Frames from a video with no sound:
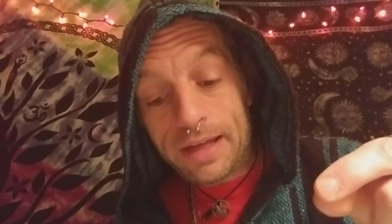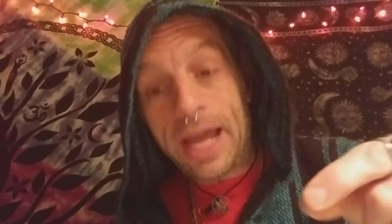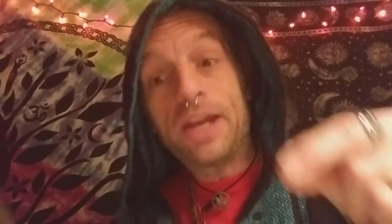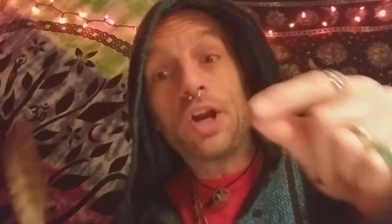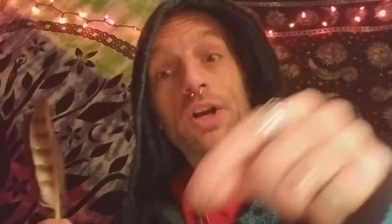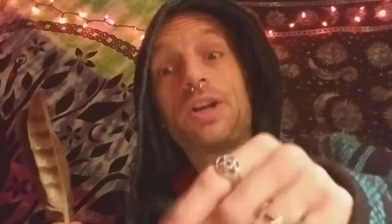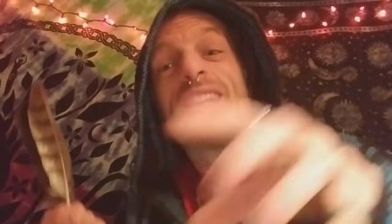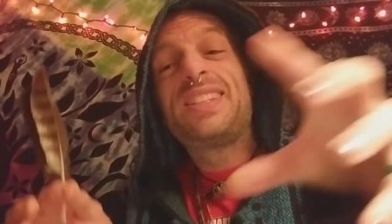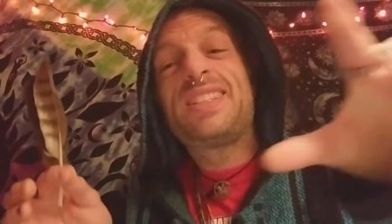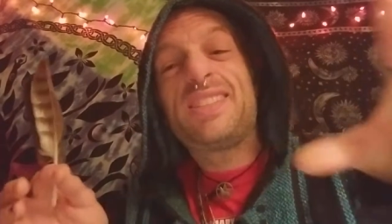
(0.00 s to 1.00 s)
and her
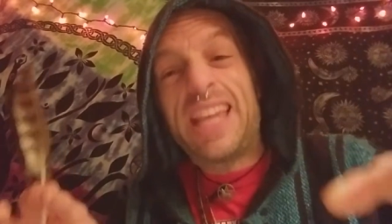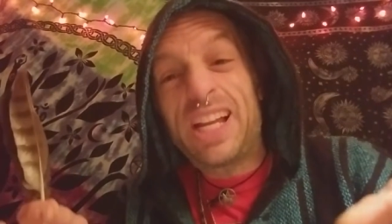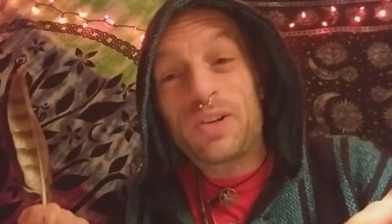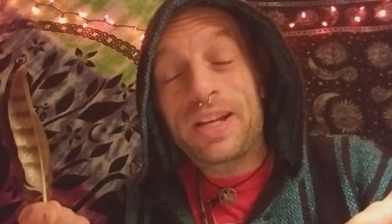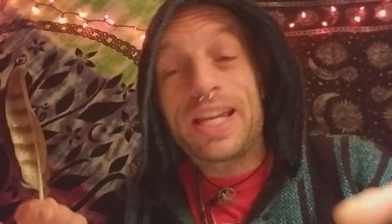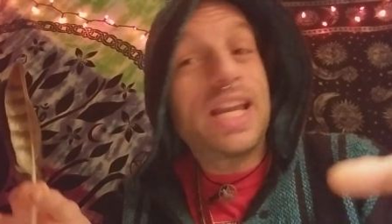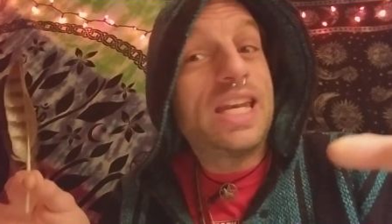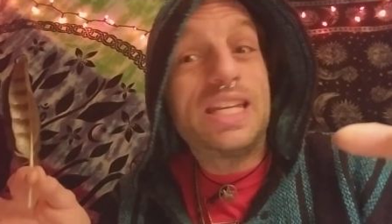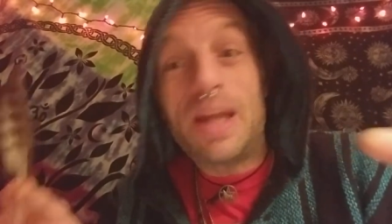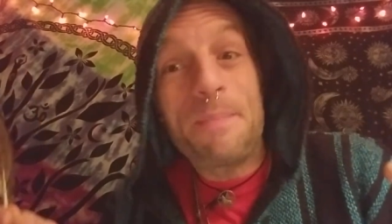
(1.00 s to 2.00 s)
sacred
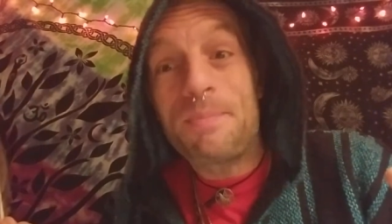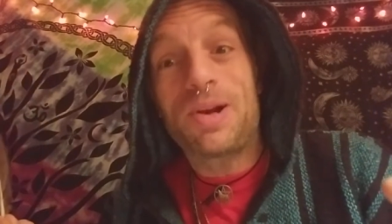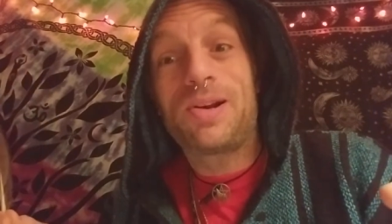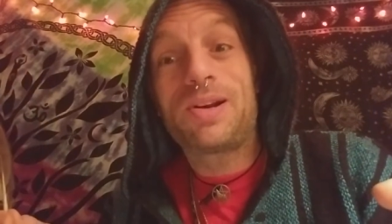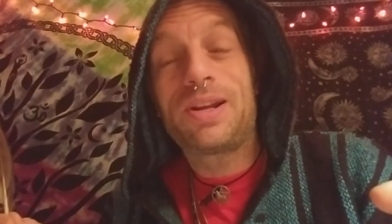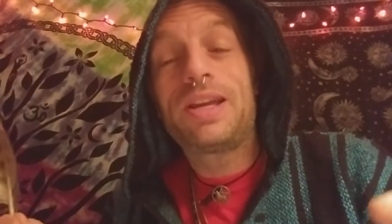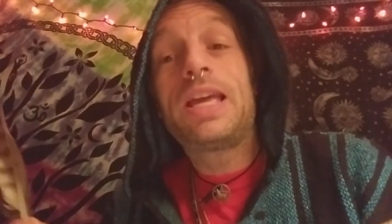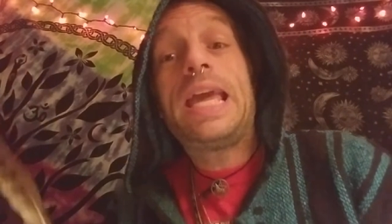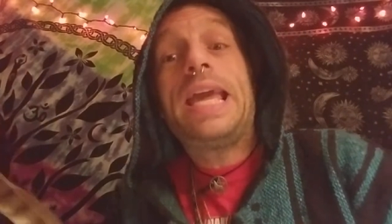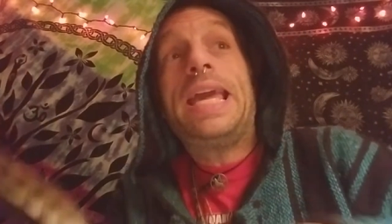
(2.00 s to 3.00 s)
number.
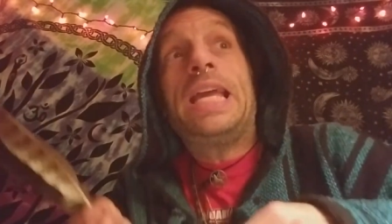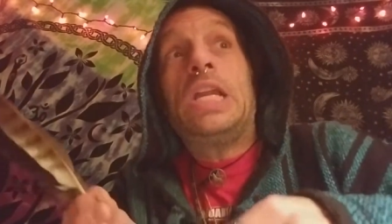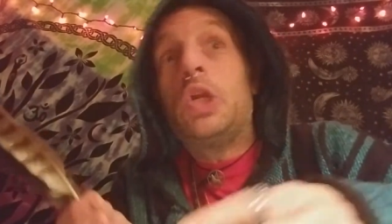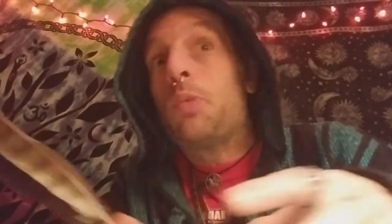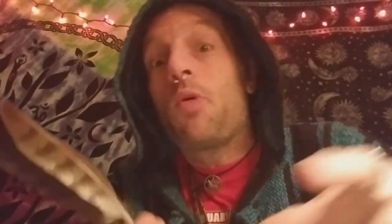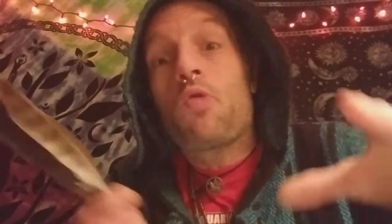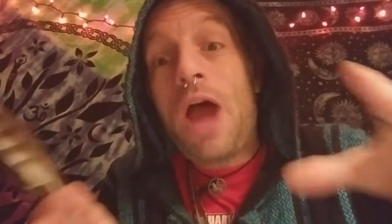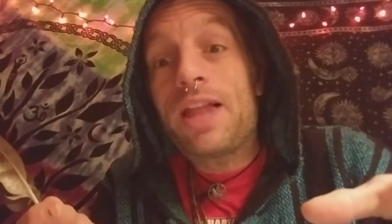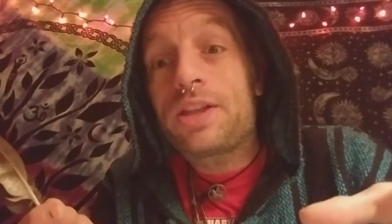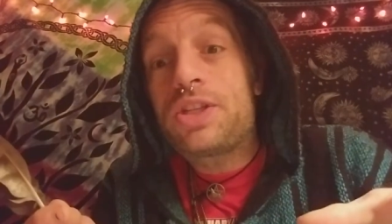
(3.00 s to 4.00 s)
In
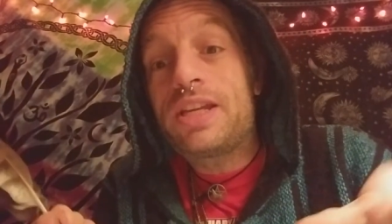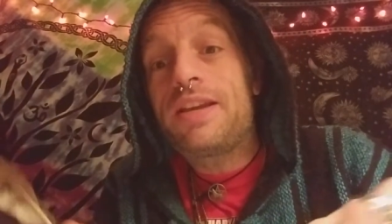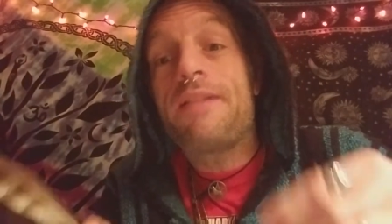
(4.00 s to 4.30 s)
numerology,